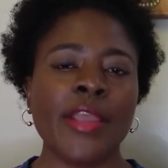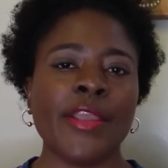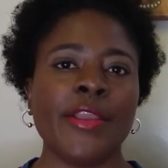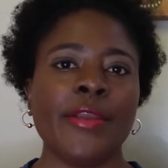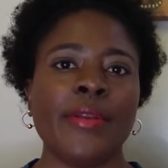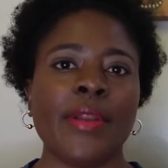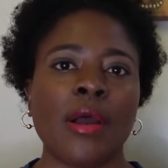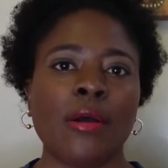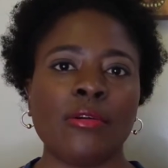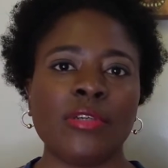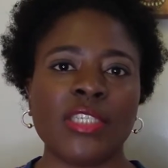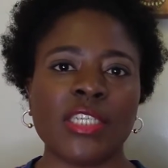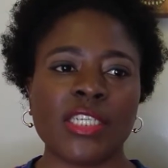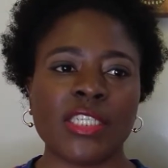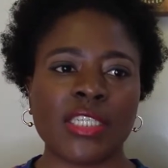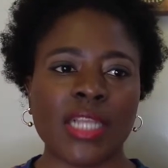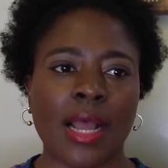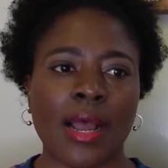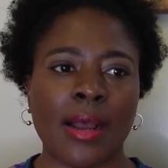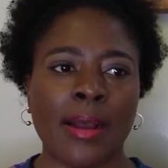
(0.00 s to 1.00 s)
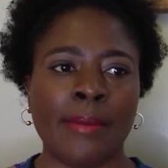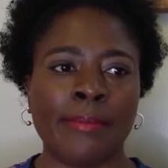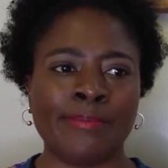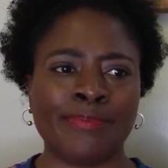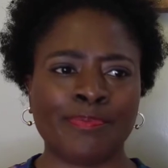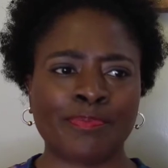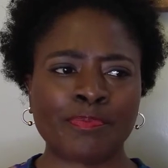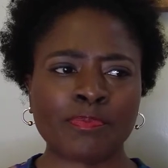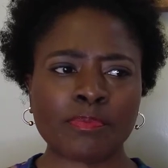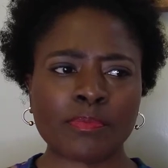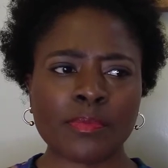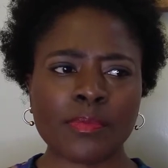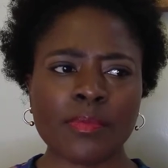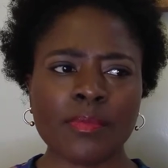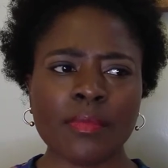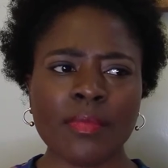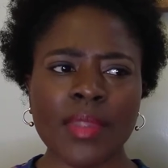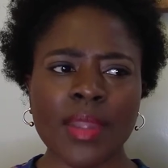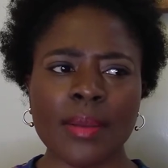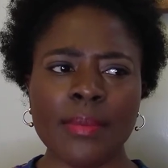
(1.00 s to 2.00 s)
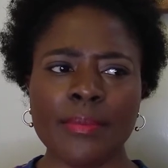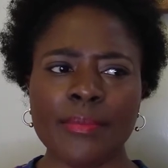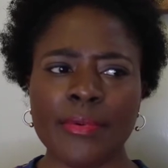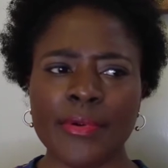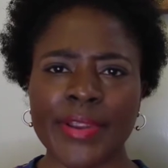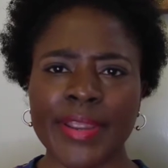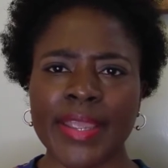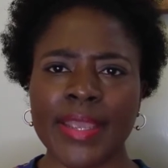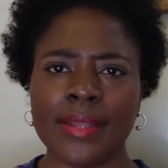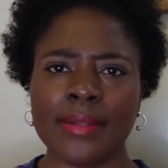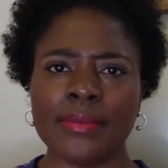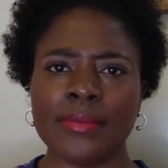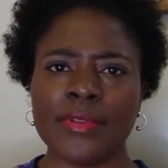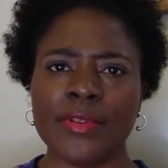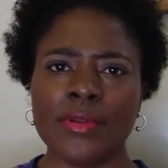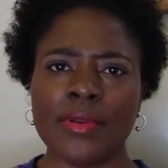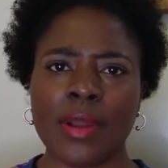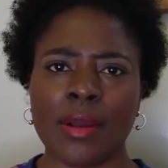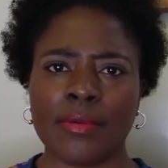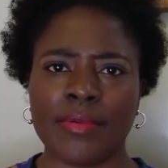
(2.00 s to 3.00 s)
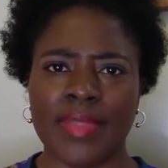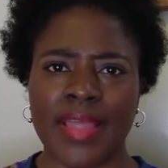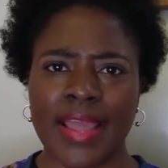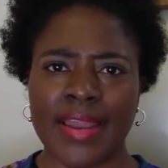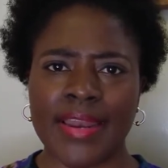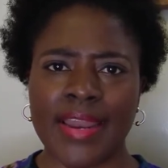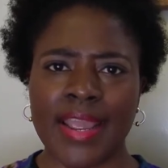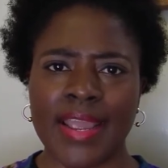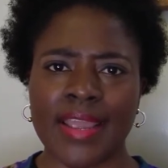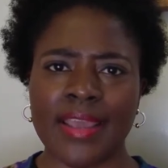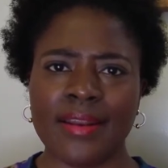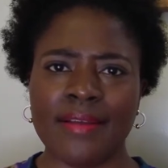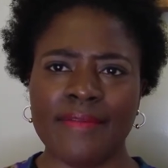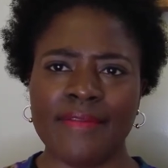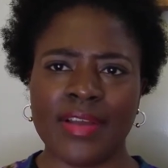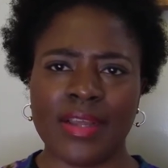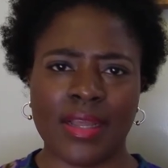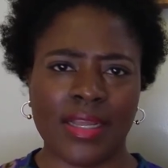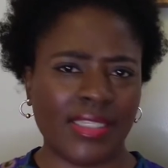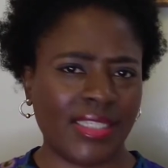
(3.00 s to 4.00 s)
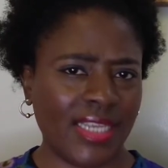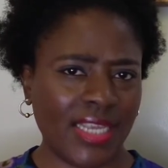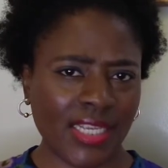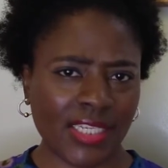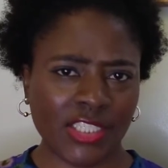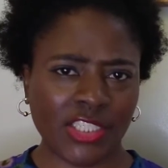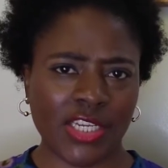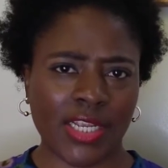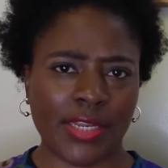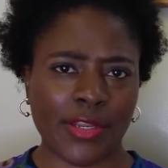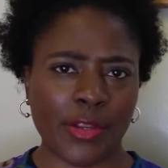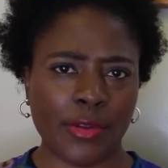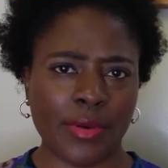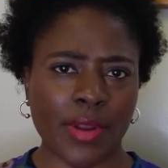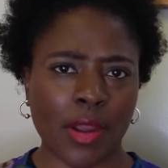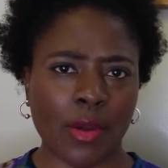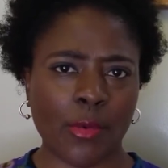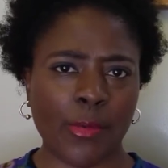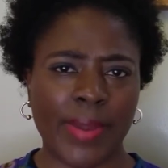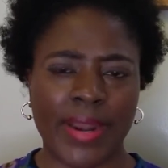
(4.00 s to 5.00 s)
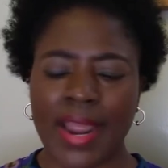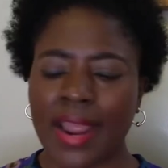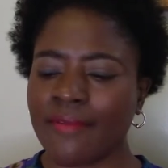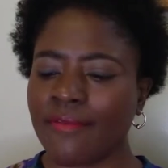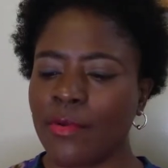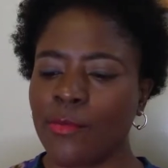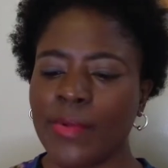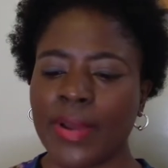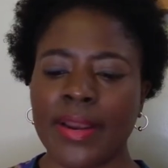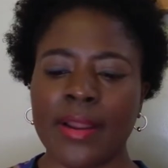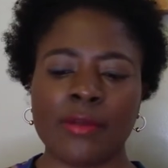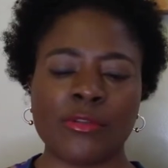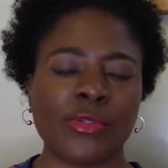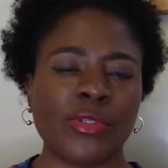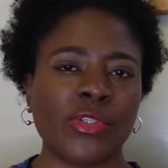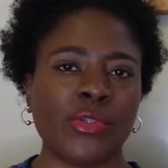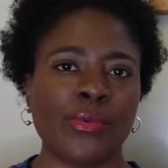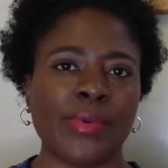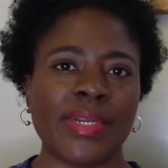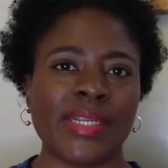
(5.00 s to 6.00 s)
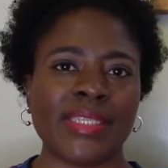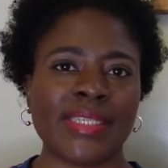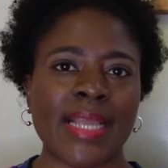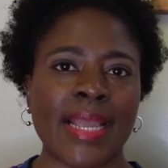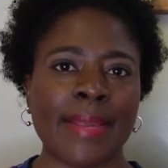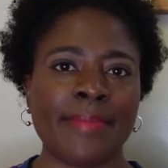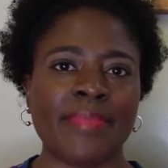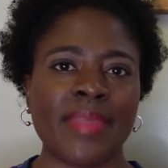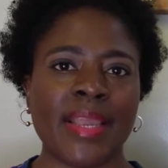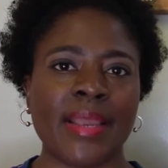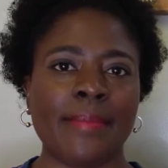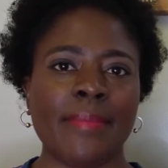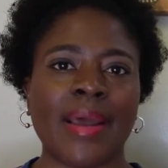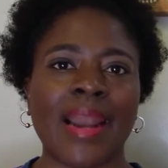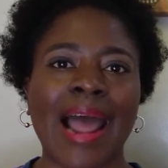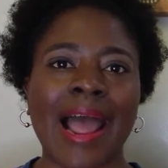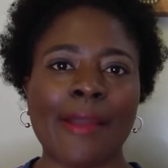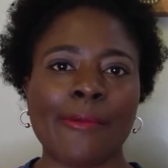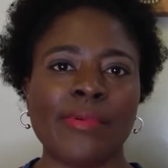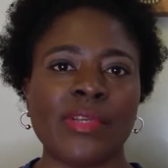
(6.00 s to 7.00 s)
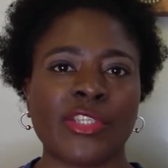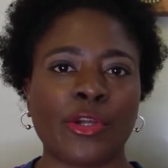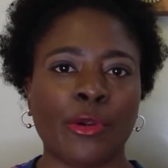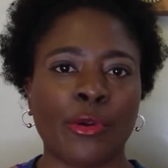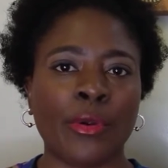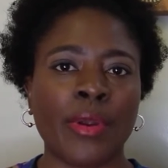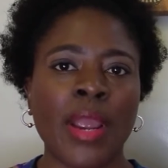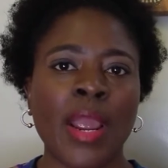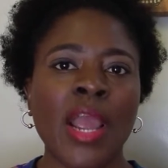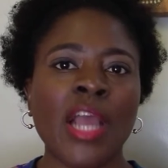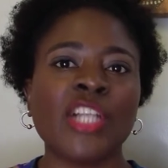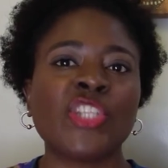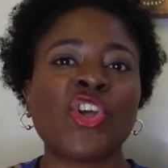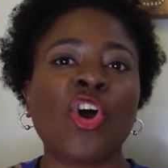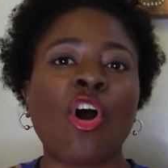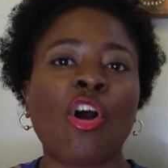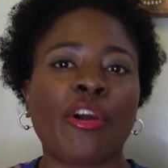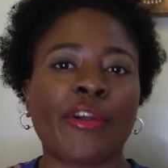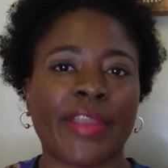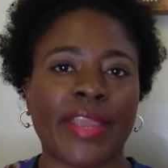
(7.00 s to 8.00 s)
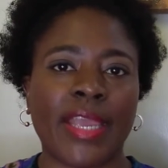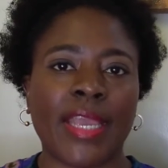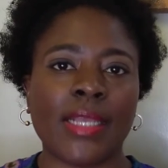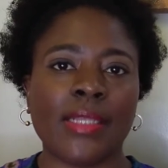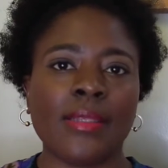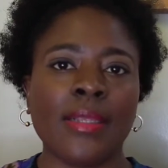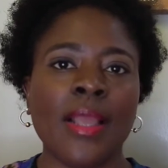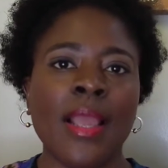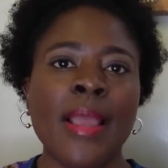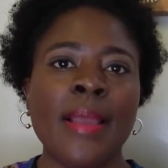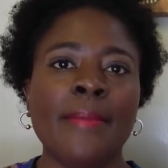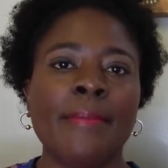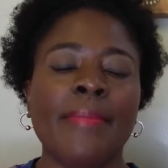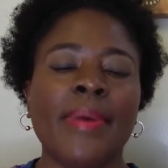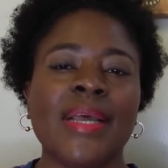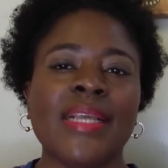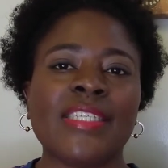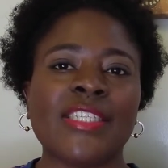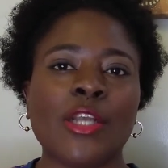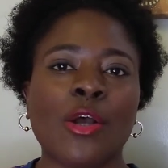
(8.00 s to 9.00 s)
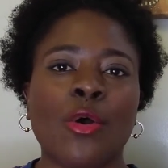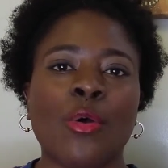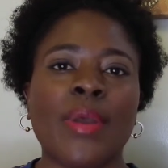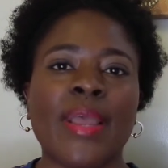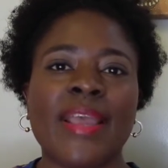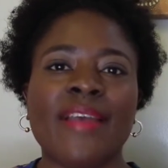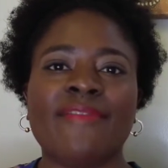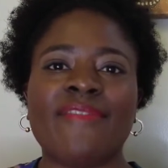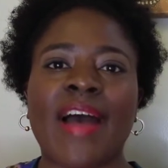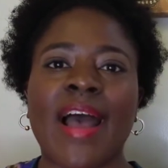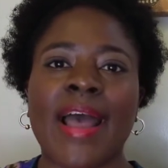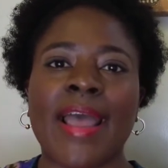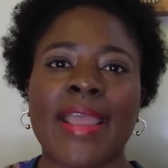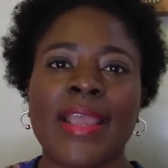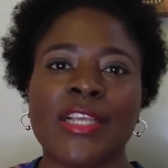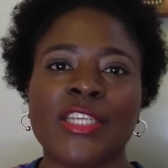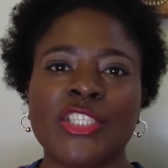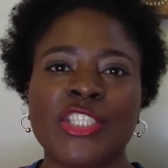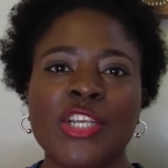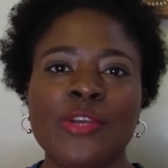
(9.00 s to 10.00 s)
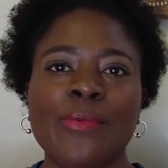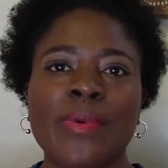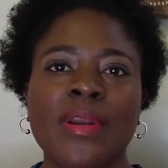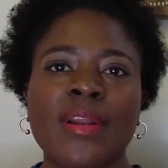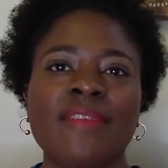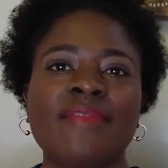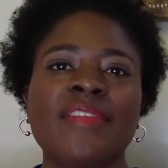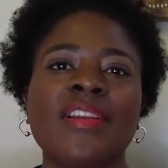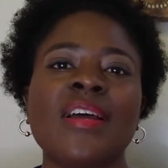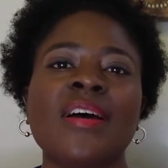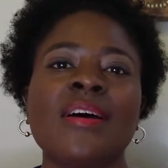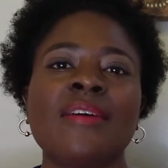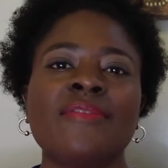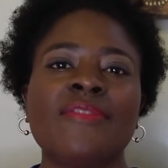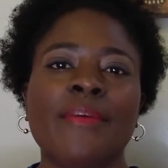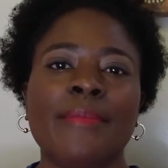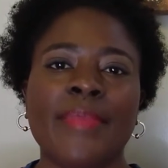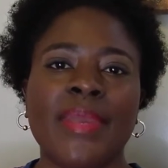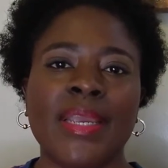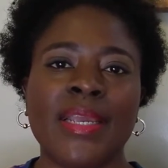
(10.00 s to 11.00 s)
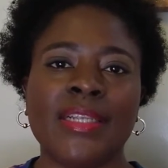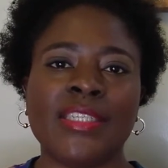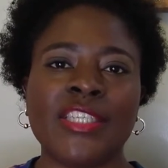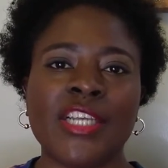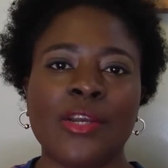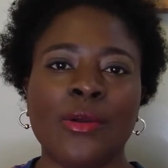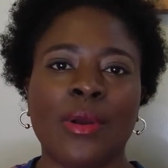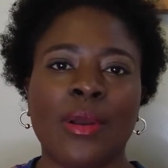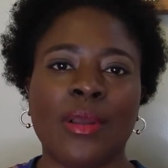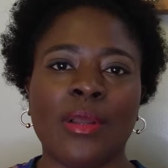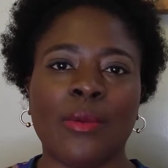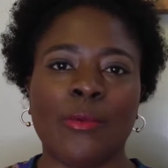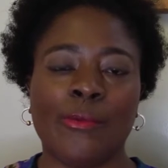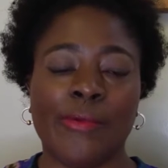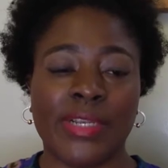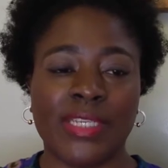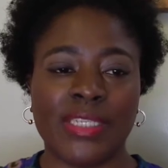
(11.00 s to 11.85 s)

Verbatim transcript: You know, just, um, bringing you know that negative attention you know when everyone else was doing the same thing but i was her target but so if i she would have loved for me to